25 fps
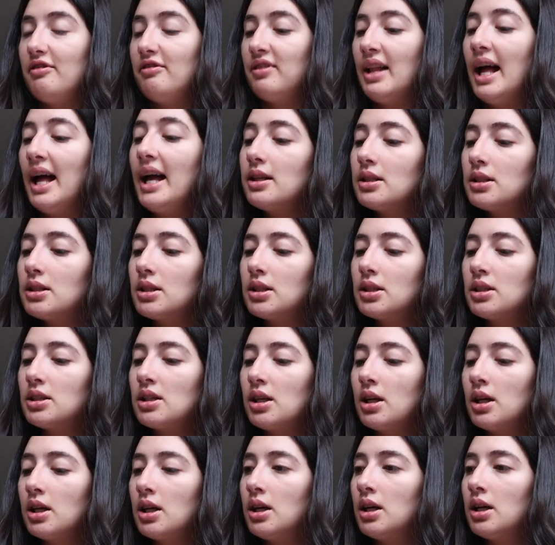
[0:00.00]
flat.
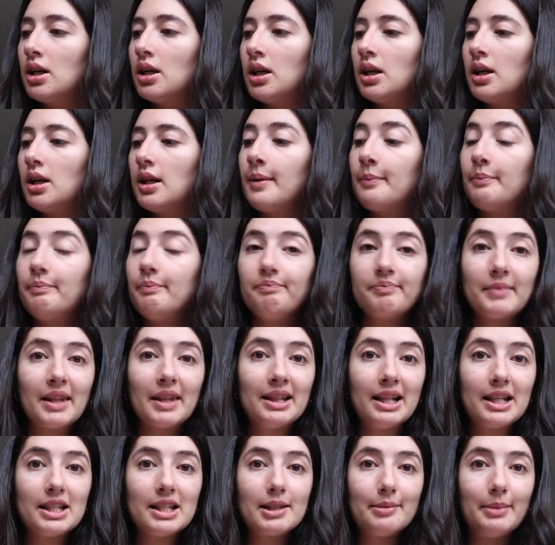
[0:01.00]

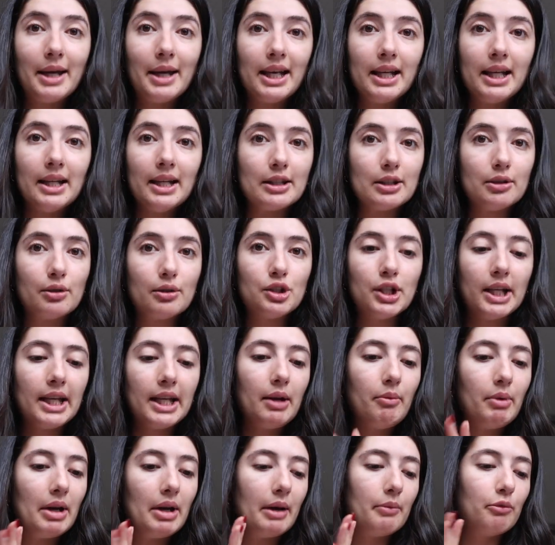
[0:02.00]
And that's about it. So I'll
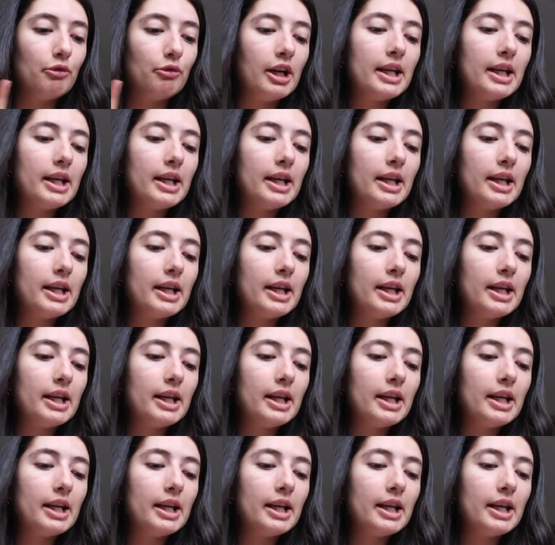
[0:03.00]
check in when I'm